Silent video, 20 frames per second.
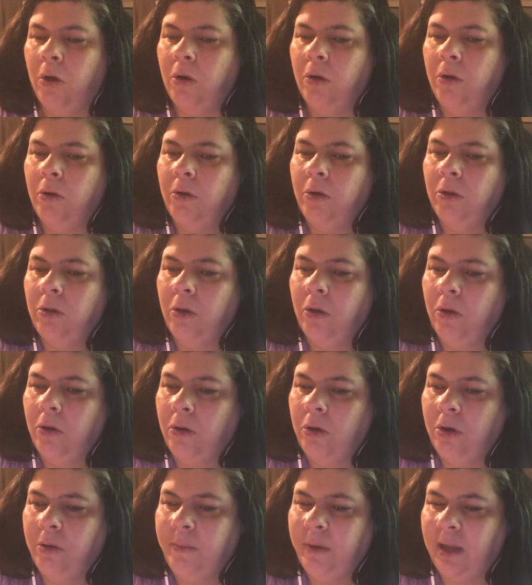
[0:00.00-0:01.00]

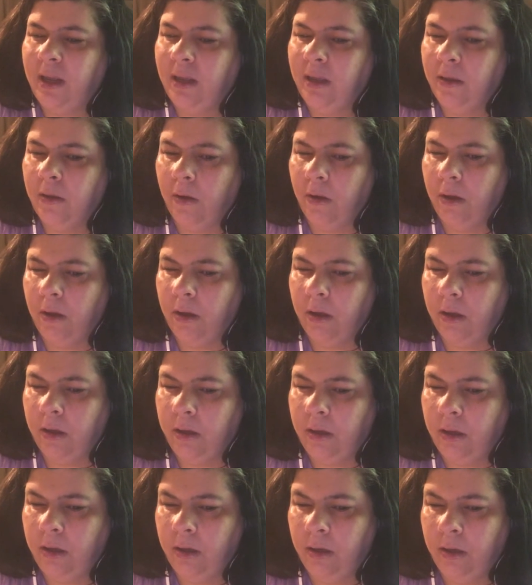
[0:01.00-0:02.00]
Lord my
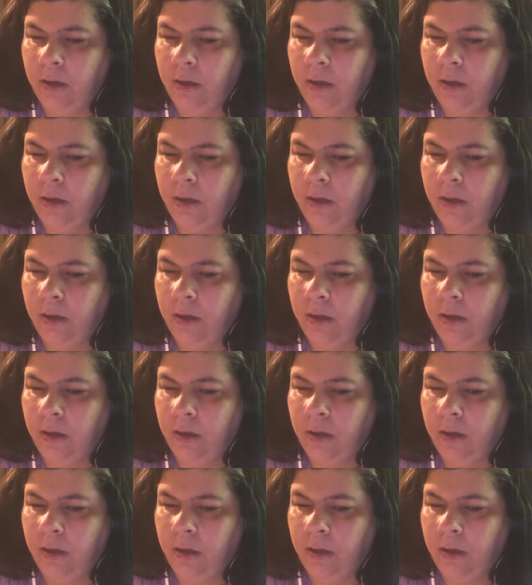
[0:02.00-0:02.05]
God.